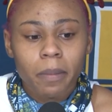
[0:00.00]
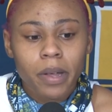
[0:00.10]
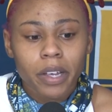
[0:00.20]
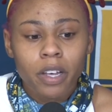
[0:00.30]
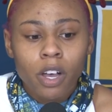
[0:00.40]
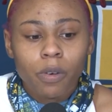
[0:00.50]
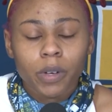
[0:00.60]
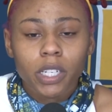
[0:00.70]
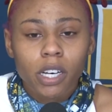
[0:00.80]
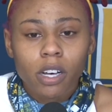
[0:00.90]
But
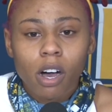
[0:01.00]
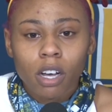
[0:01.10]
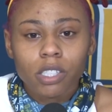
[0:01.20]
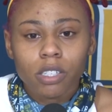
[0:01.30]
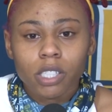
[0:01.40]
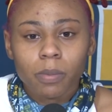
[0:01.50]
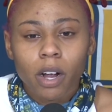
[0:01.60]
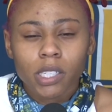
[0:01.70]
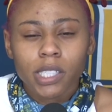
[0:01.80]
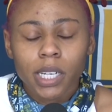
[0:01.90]
we know also
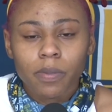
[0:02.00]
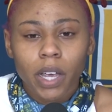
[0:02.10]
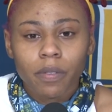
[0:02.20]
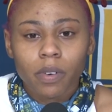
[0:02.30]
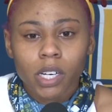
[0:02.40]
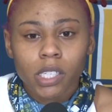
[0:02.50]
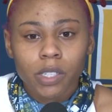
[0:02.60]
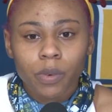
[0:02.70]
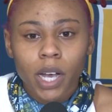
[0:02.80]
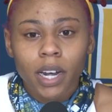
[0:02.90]
tomorrow's a tough game for us,
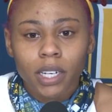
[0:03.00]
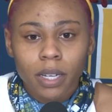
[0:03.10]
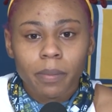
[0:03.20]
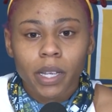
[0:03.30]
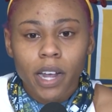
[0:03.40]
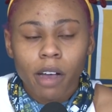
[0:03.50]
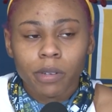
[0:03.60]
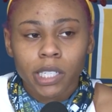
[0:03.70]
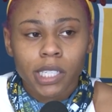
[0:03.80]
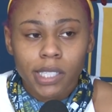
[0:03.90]
and we got to come in how
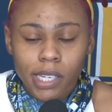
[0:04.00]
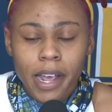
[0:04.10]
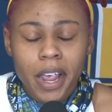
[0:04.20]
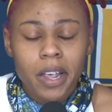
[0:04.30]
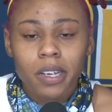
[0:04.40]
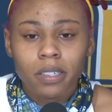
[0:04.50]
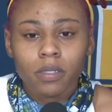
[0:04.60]
we did today